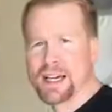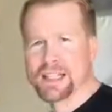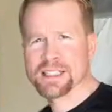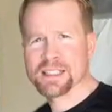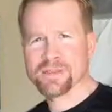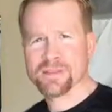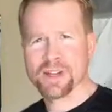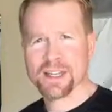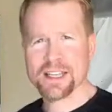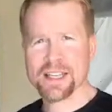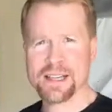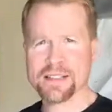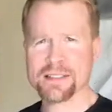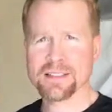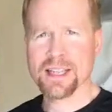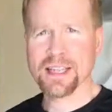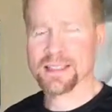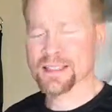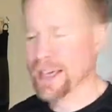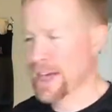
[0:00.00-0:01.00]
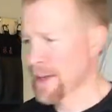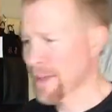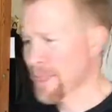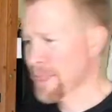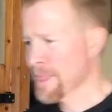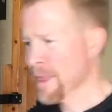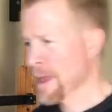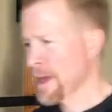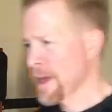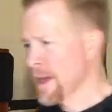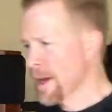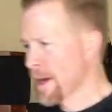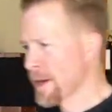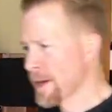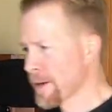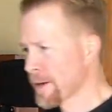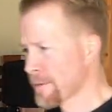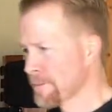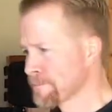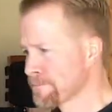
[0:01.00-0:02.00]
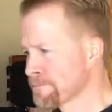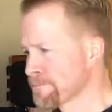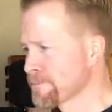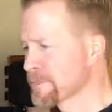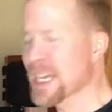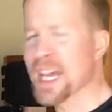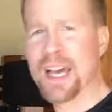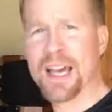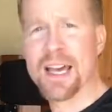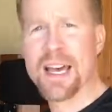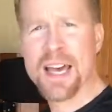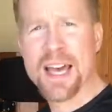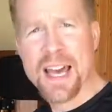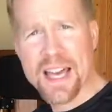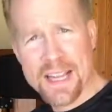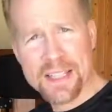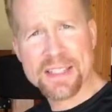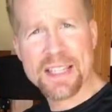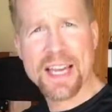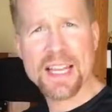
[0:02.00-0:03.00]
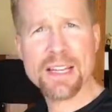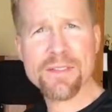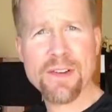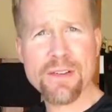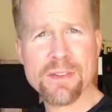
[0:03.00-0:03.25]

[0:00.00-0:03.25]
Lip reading: on different kicks like that. And at the end of